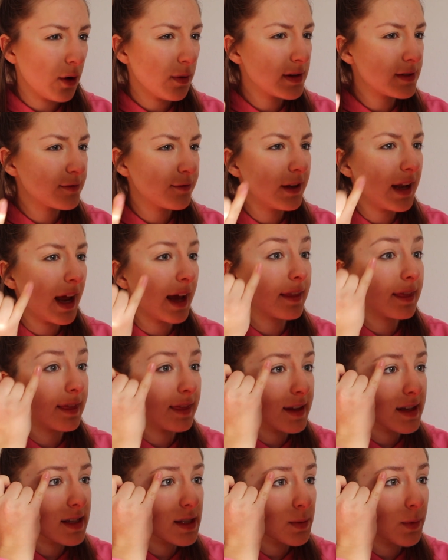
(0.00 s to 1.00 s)
I always feel
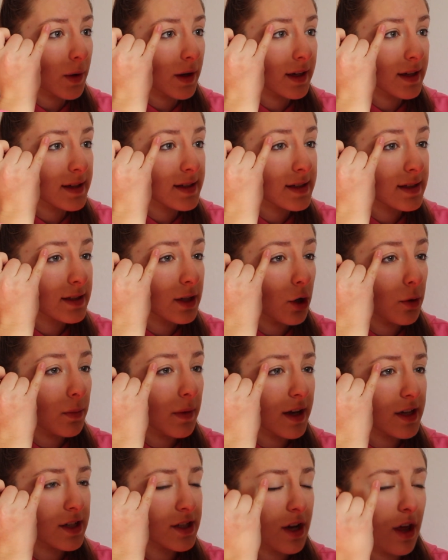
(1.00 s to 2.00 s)
like this one is so
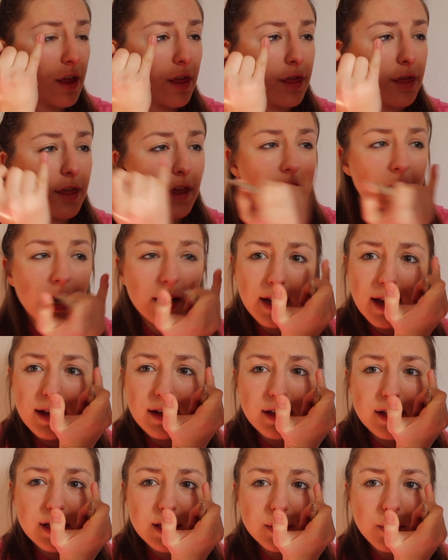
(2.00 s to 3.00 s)
much thinner
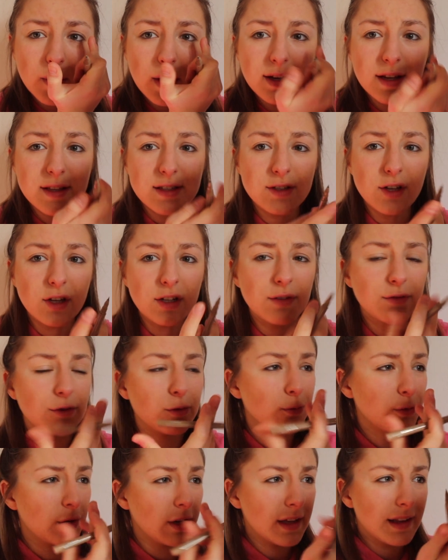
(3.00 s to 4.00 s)
than this one. It's not
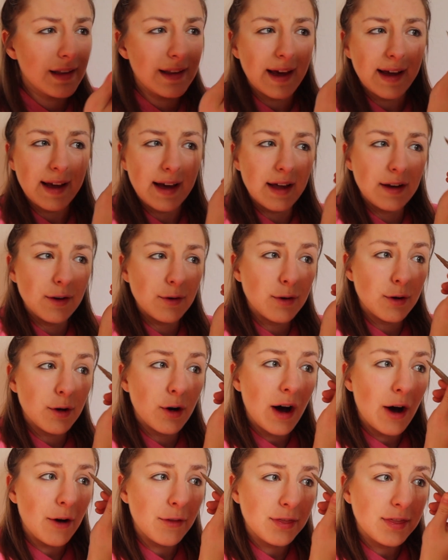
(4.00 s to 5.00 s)
even real. Like I don't
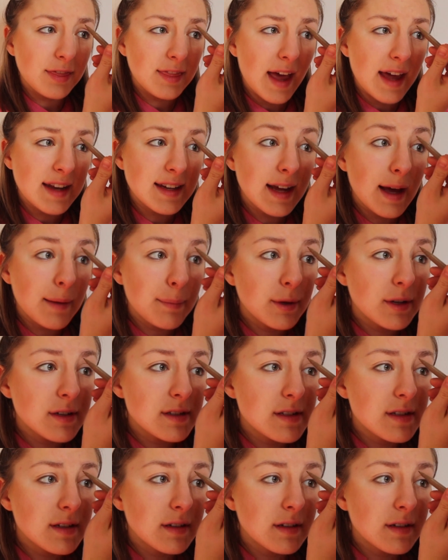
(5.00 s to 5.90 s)
know how that happened.